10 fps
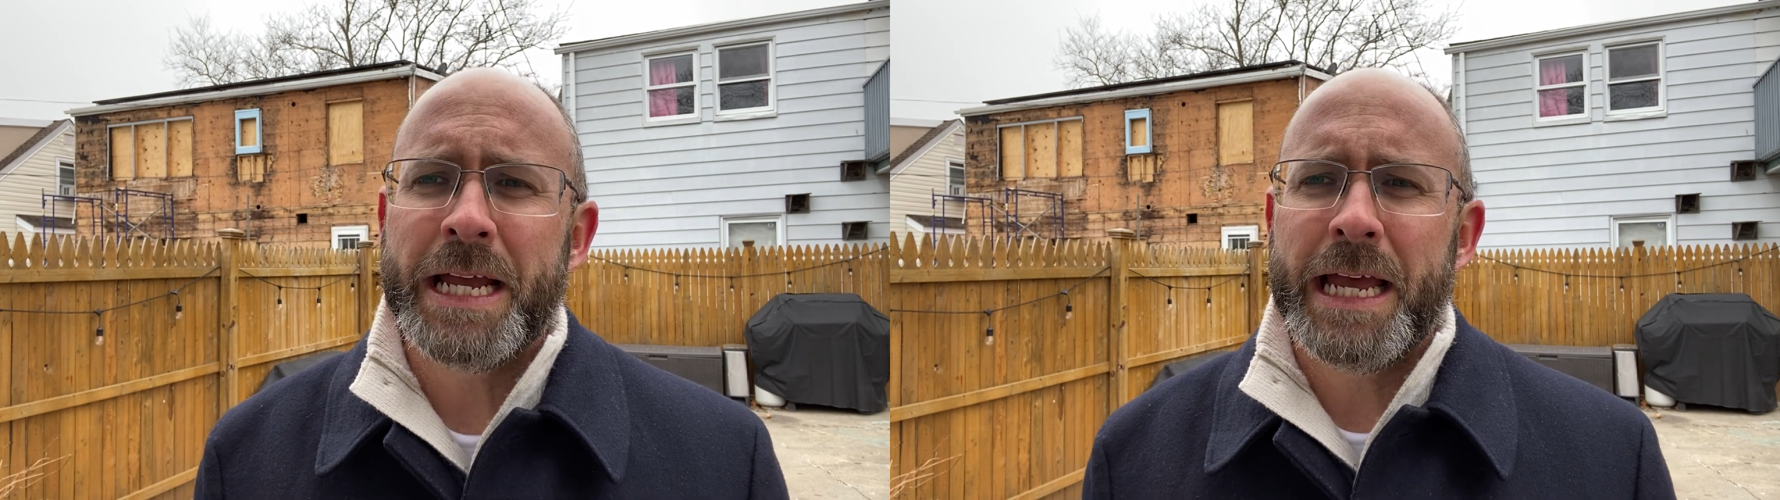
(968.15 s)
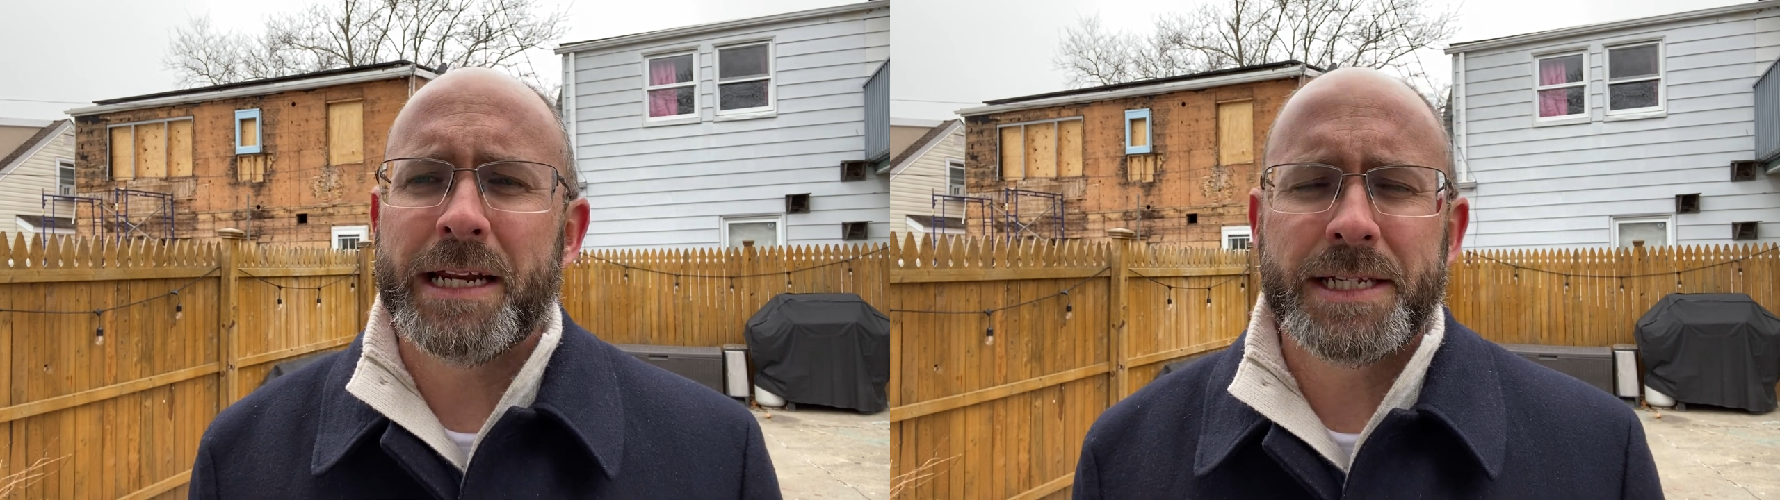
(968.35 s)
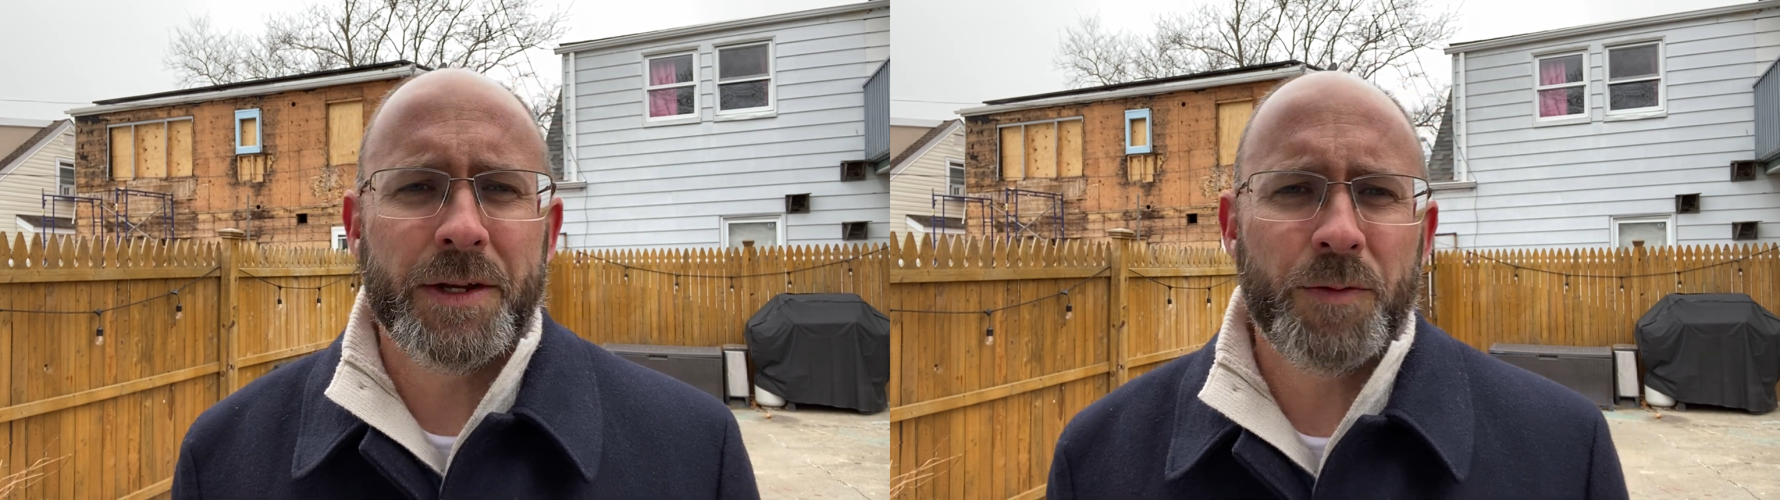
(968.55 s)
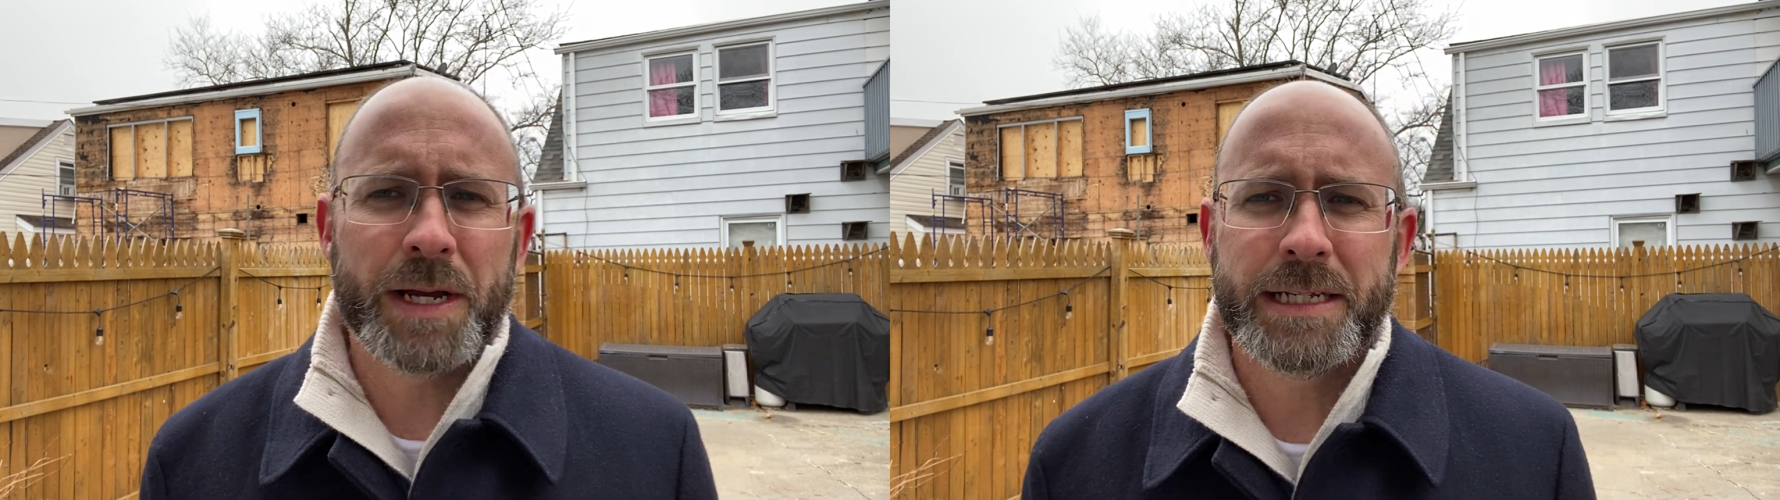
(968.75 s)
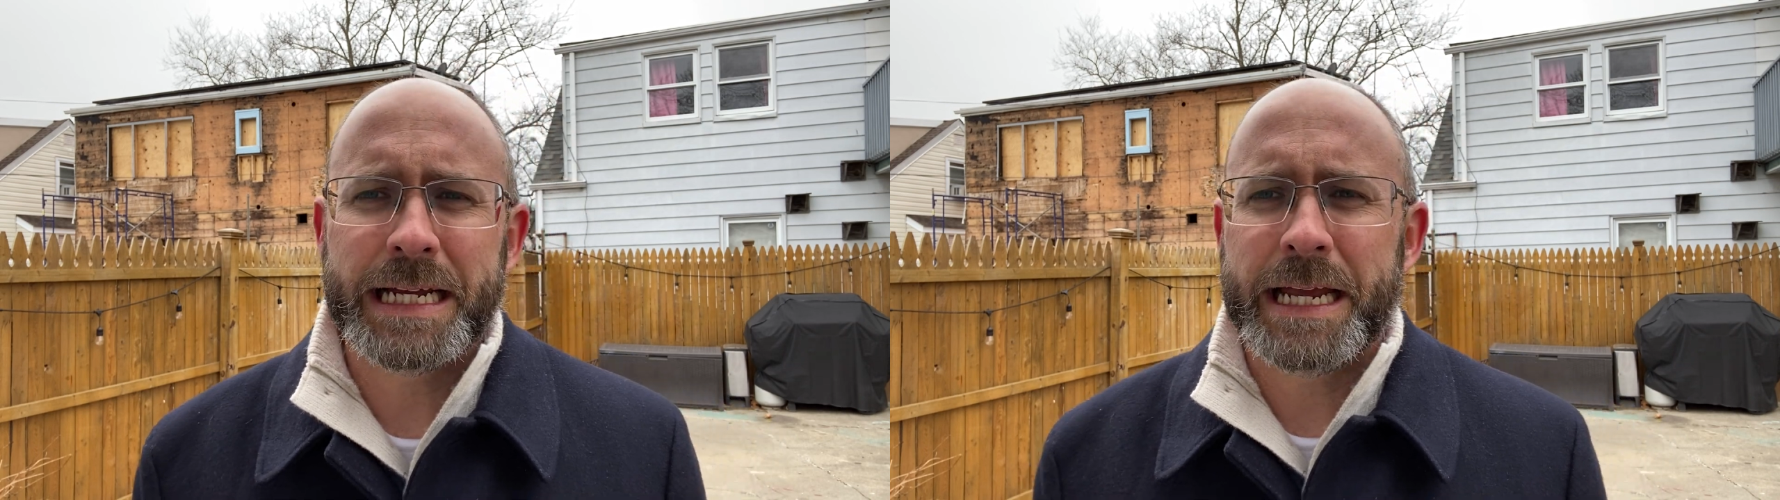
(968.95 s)
And it's
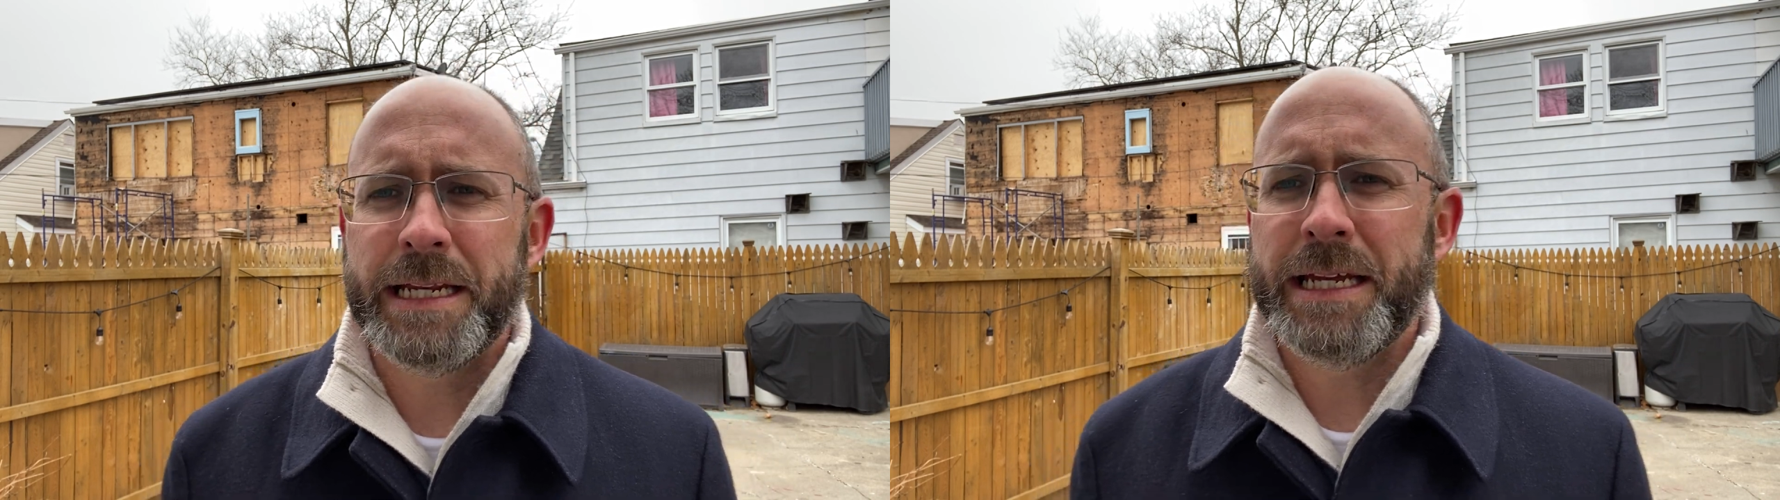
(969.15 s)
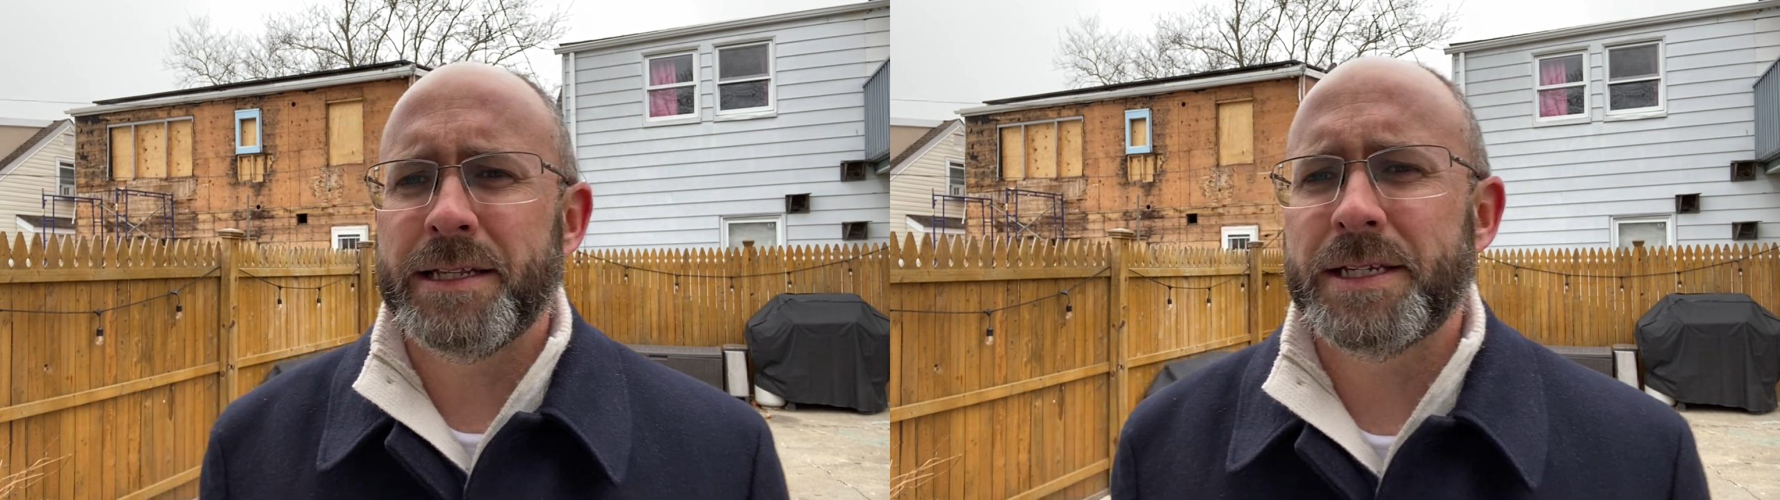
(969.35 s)
interesting, he didn't